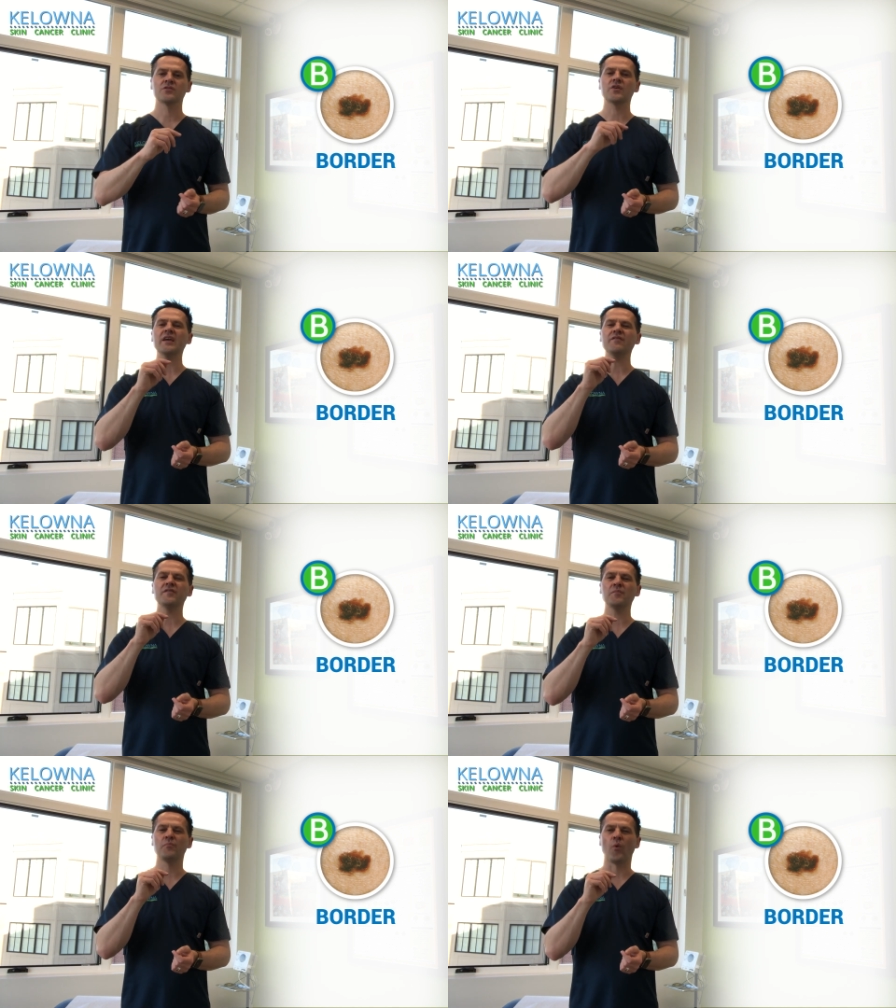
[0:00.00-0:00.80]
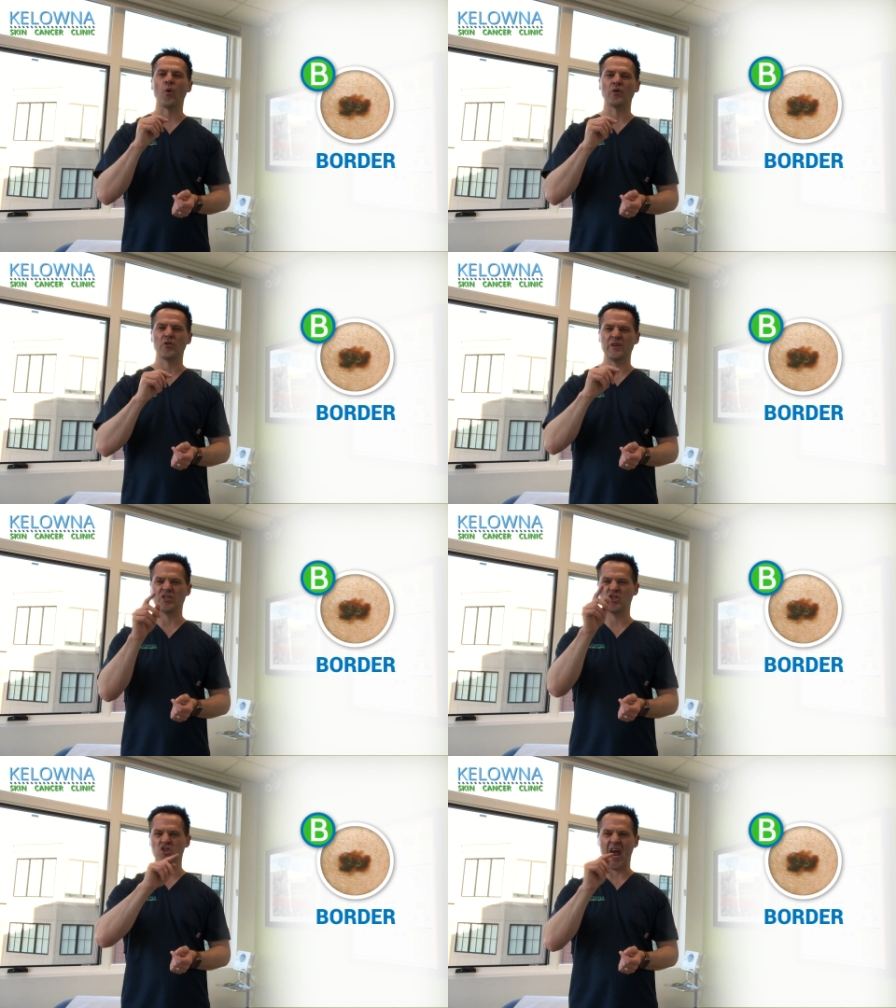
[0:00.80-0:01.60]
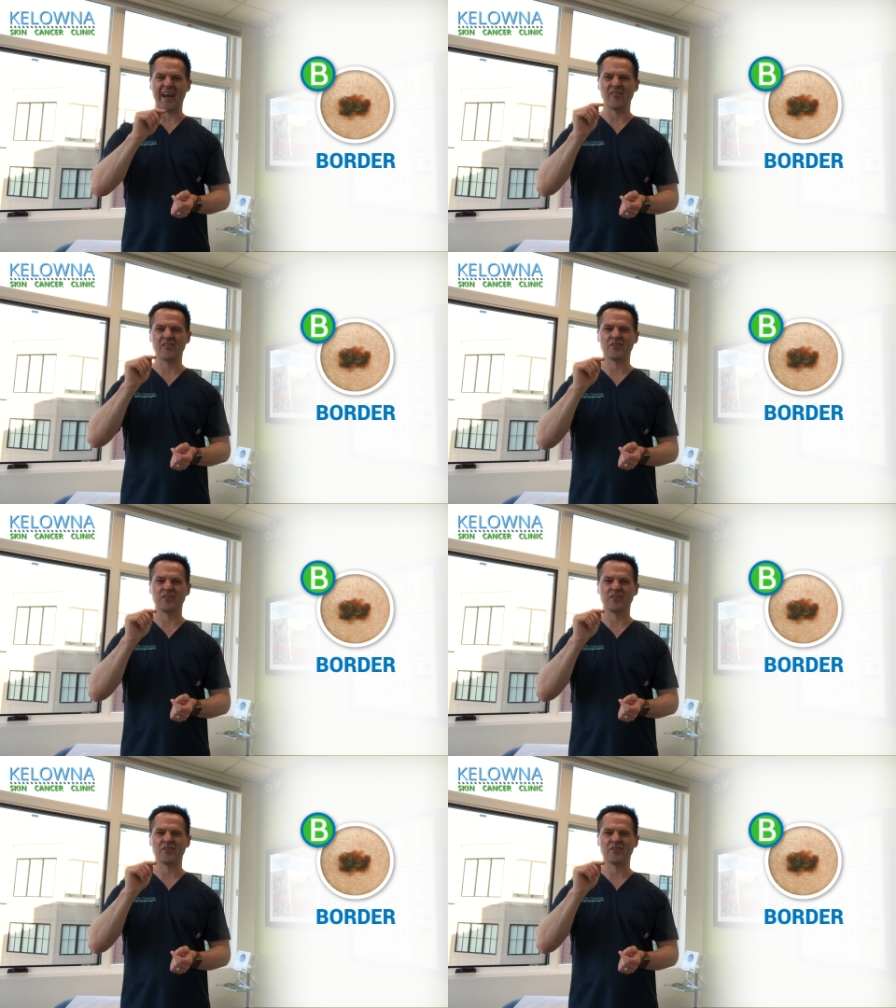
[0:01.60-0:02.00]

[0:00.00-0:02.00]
So if the border is jagged